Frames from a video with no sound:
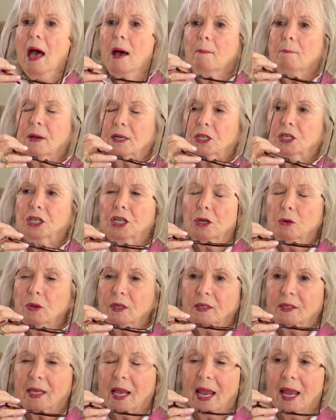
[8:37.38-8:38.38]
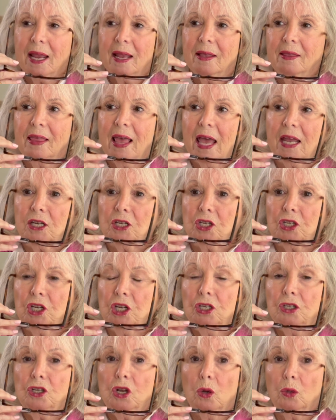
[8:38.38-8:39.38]
But she was saying that
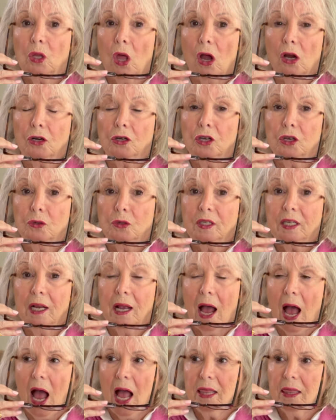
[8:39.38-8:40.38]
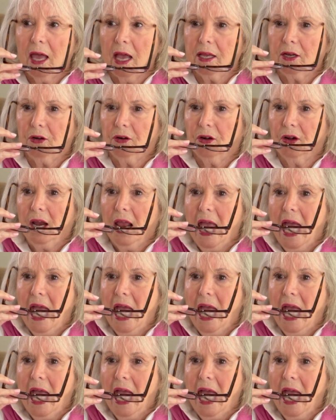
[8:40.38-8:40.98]
she's no longer using eyeliner.